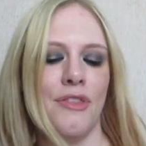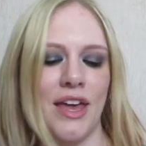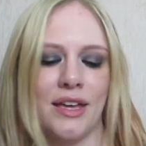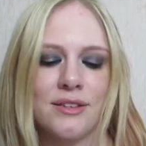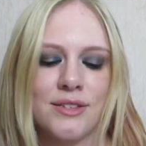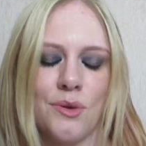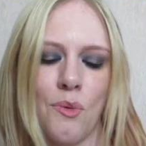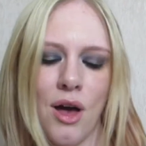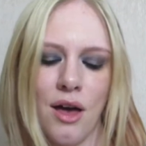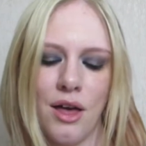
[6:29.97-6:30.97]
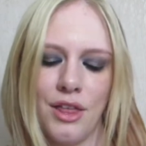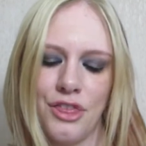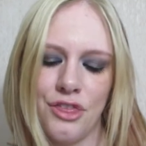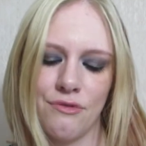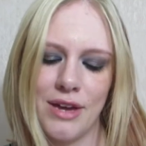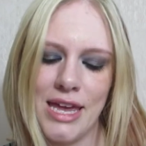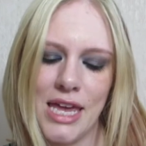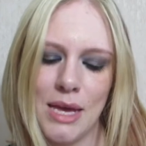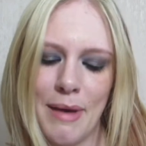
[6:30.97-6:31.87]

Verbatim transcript: things were three